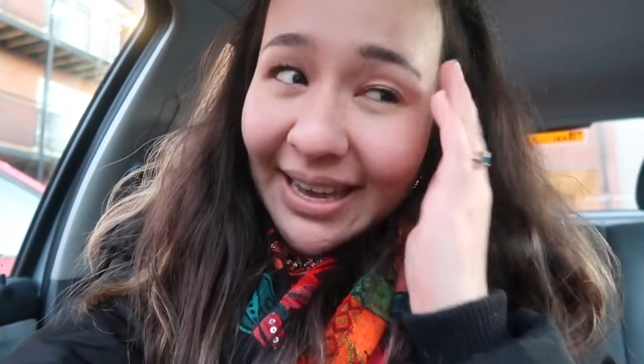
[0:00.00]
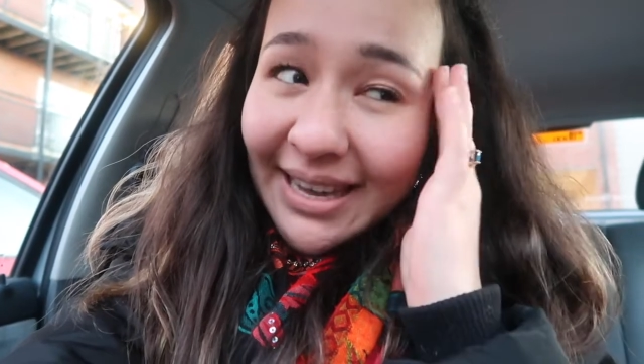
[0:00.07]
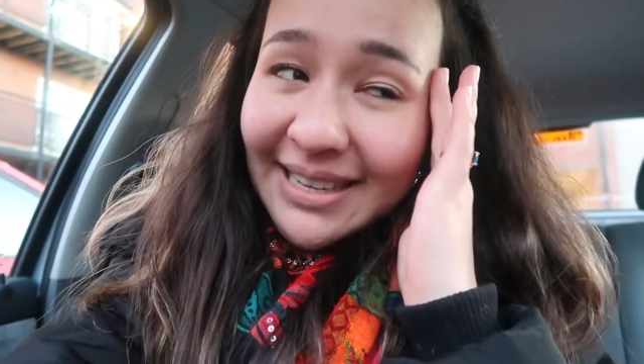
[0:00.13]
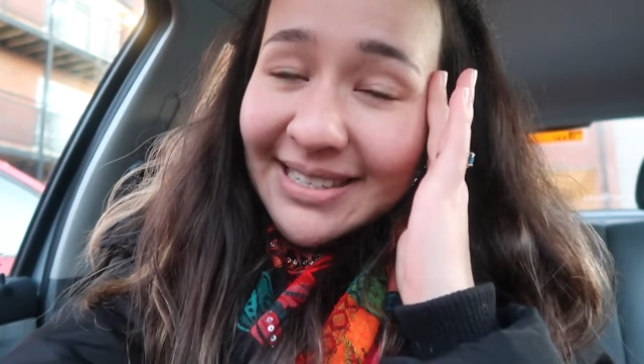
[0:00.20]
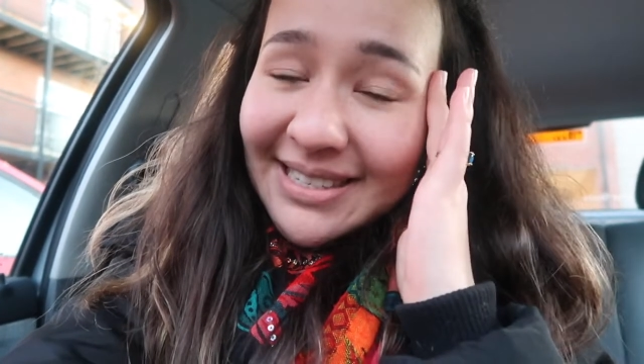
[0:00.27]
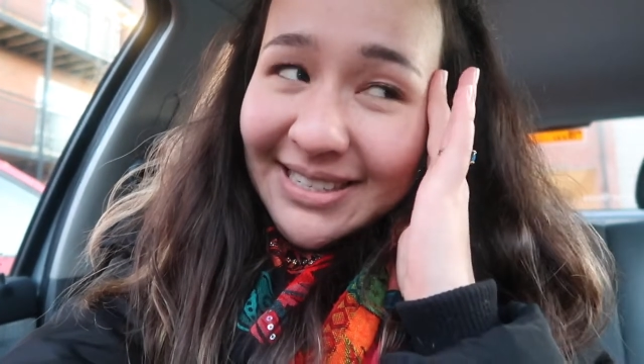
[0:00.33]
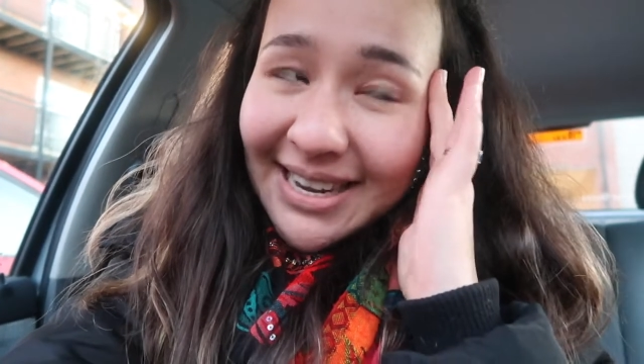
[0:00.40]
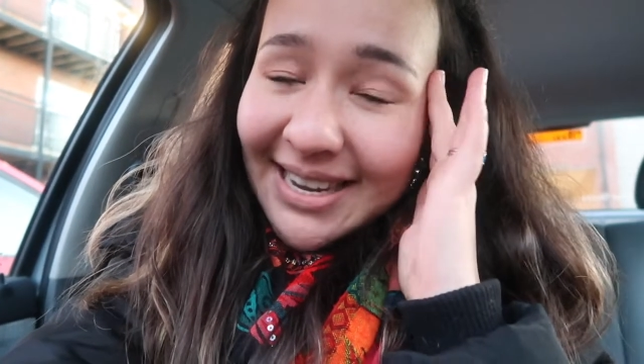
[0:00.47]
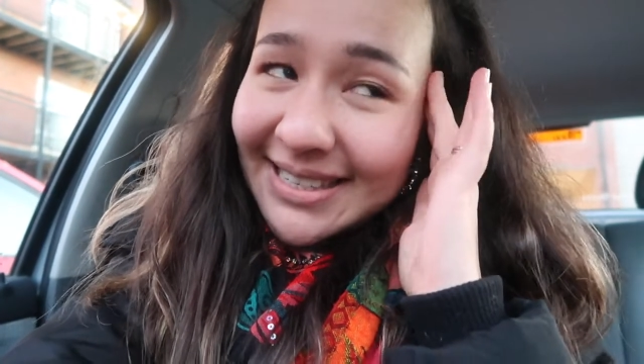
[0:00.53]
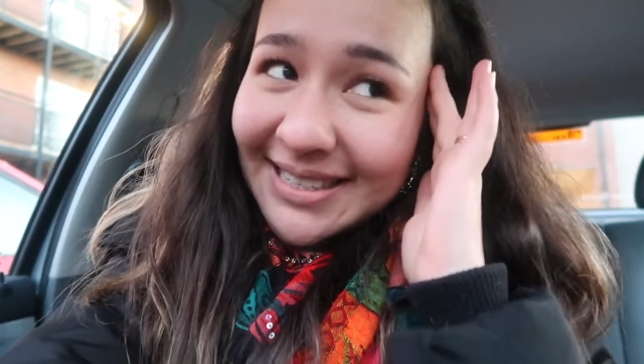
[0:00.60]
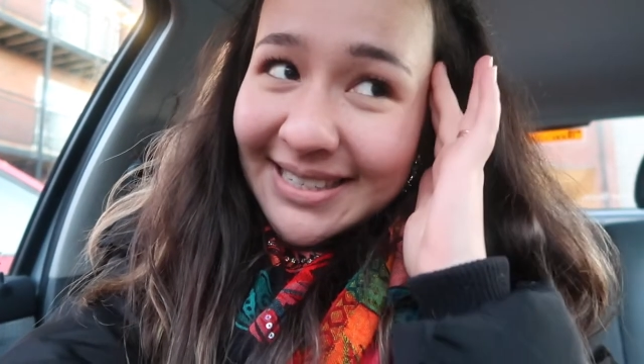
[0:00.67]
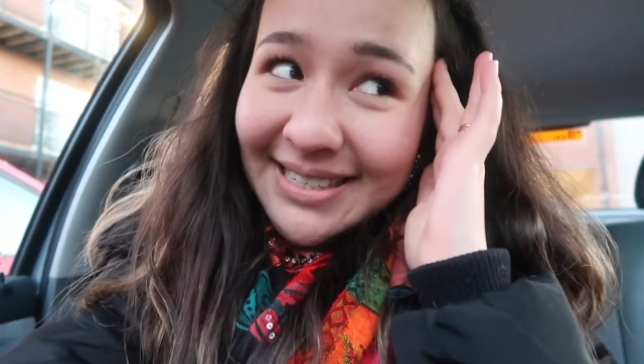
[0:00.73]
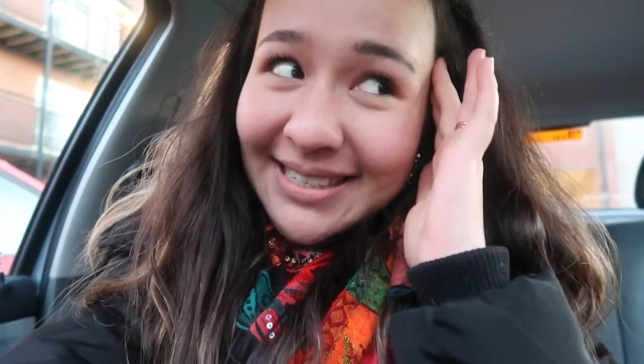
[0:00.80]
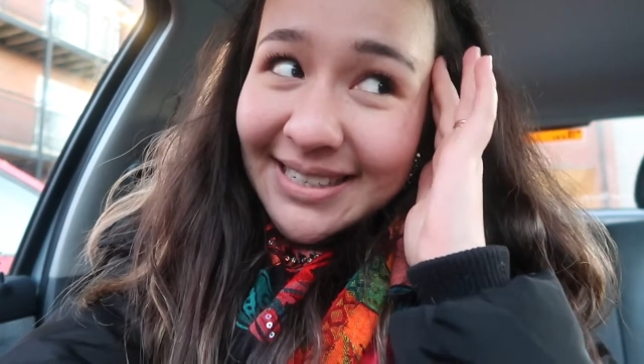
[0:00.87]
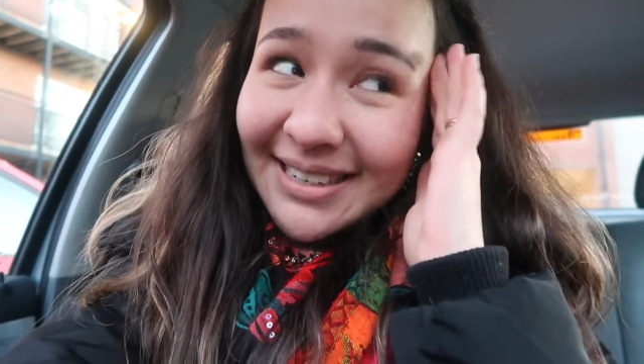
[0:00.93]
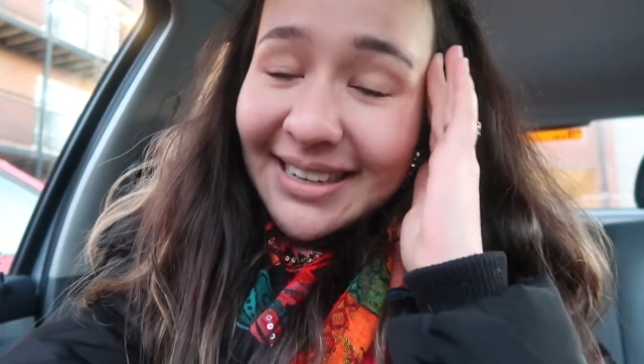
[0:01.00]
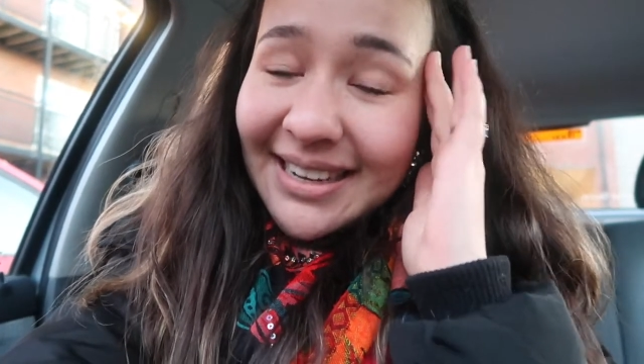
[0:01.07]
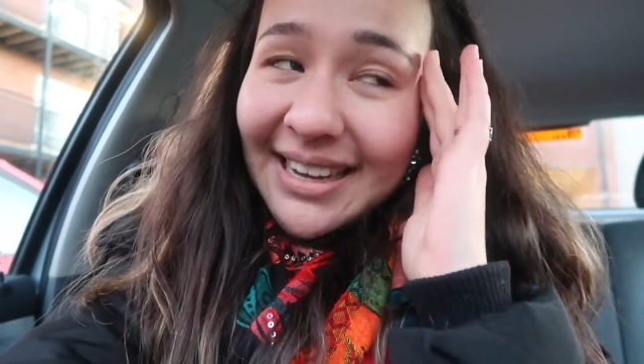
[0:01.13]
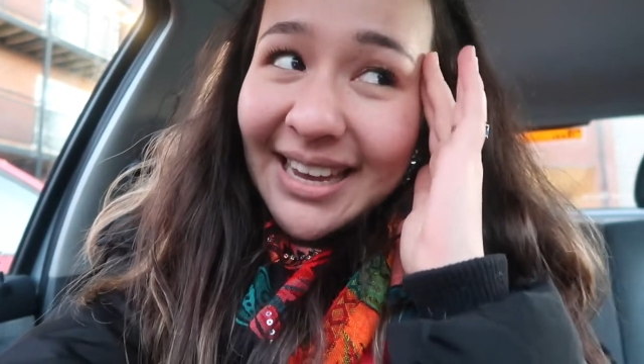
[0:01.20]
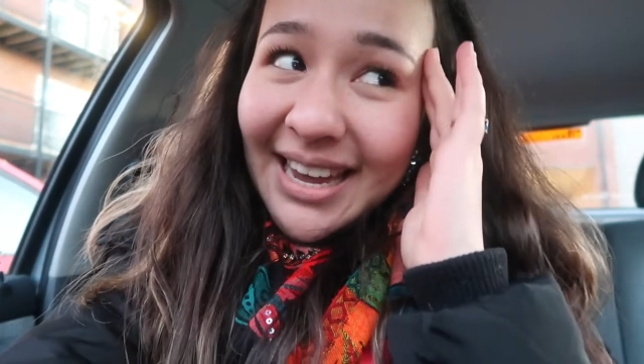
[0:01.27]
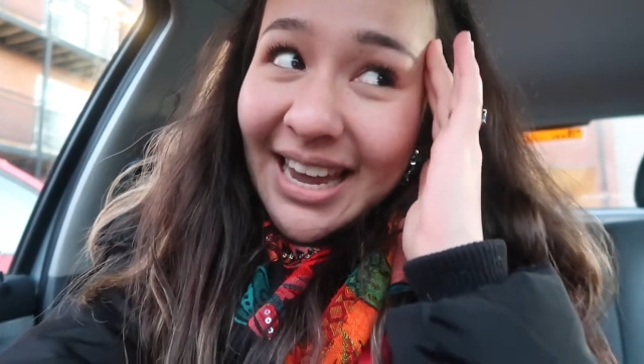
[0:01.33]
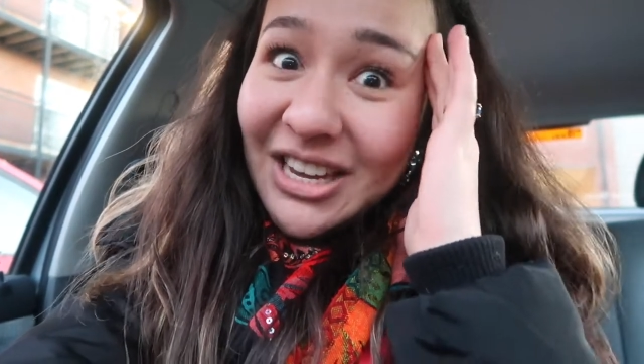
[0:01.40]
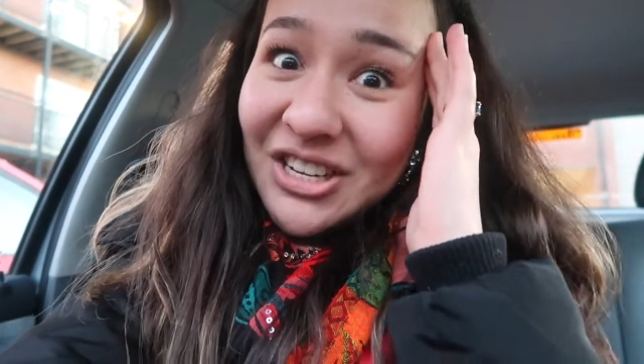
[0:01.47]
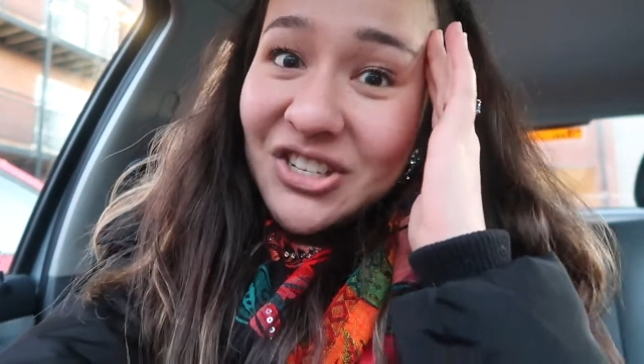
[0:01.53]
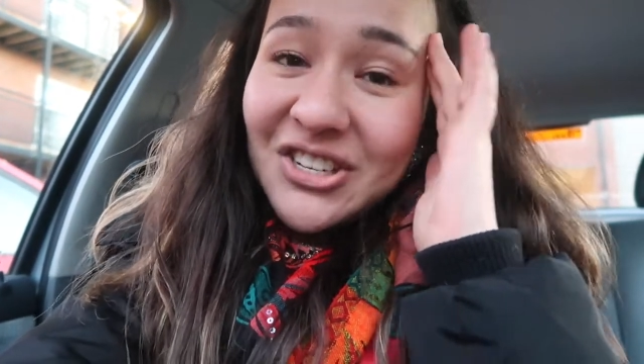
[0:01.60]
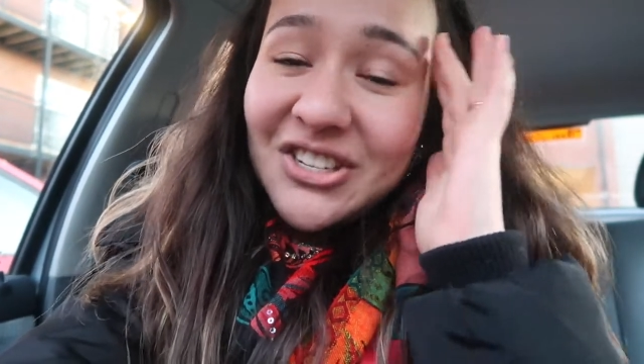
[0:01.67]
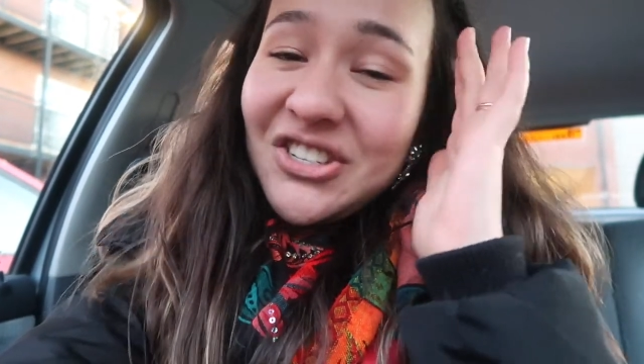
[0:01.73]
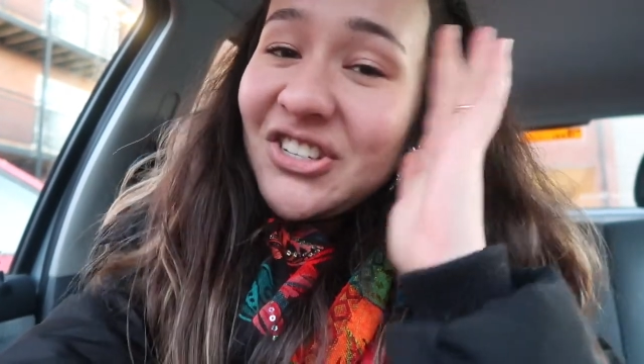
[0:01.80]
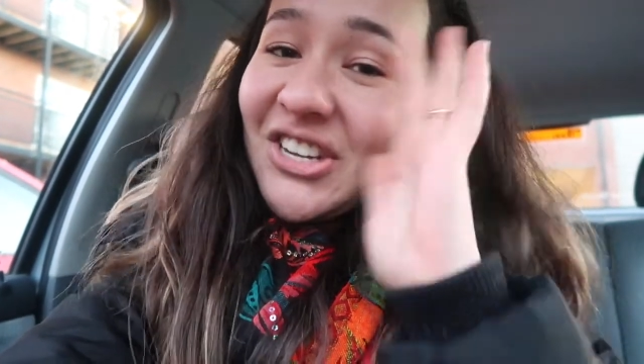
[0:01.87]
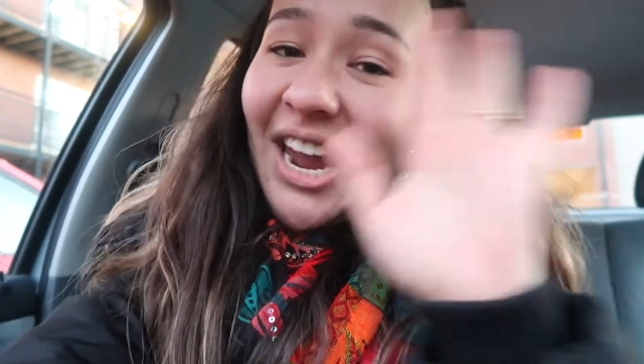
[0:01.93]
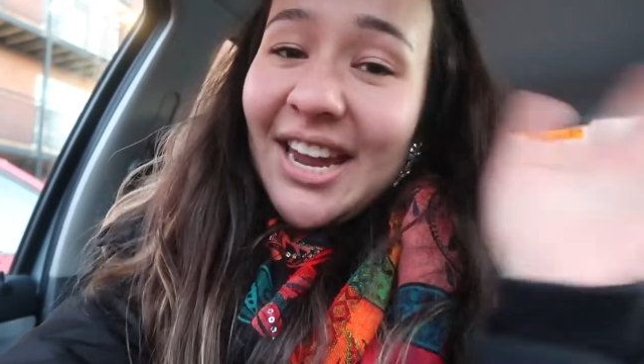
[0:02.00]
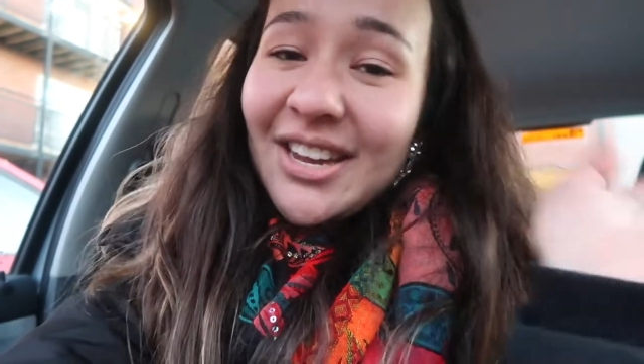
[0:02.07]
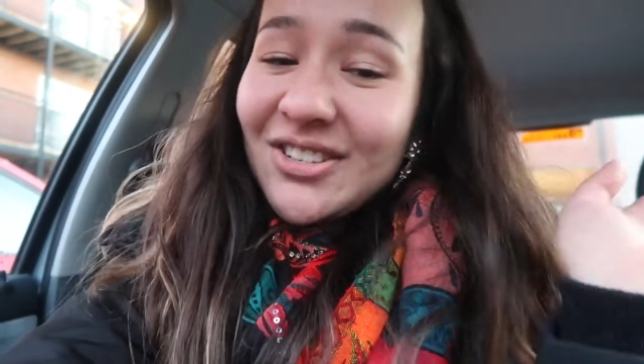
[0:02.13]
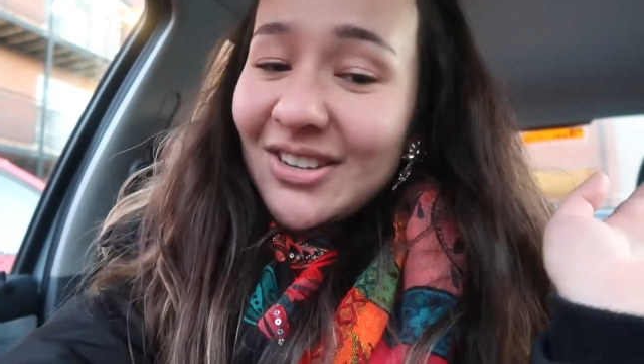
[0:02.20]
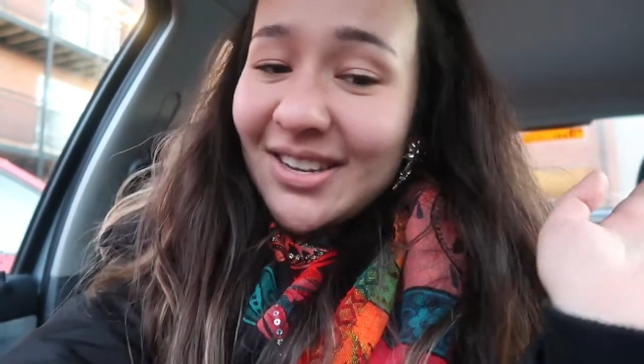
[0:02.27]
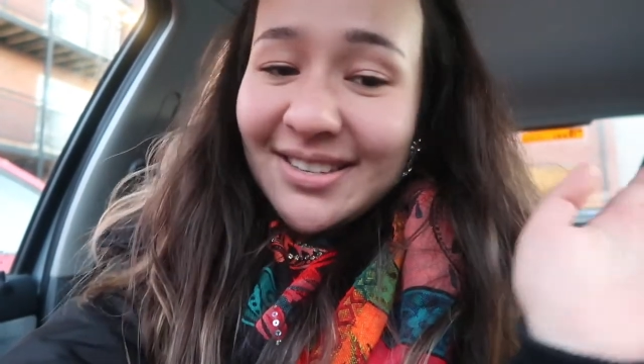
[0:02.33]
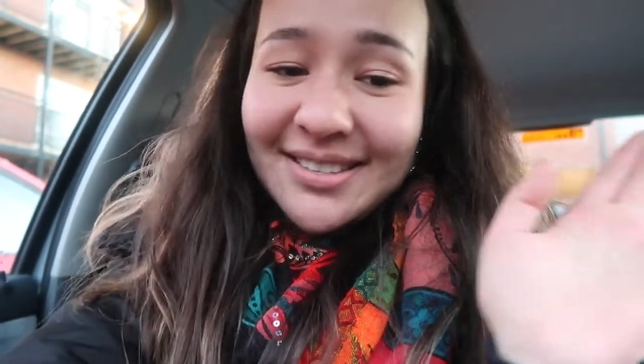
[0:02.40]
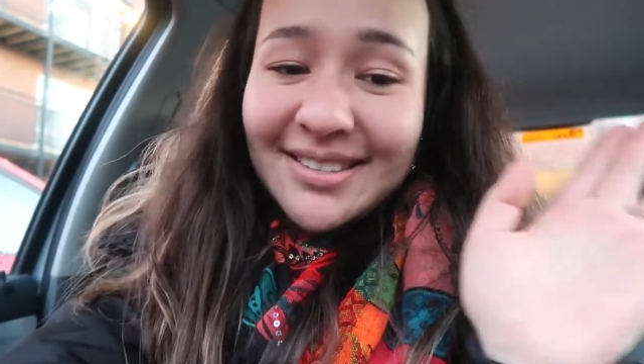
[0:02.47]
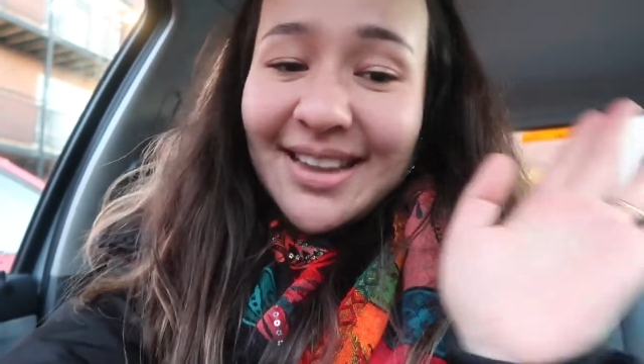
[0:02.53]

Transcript: is just, it just changes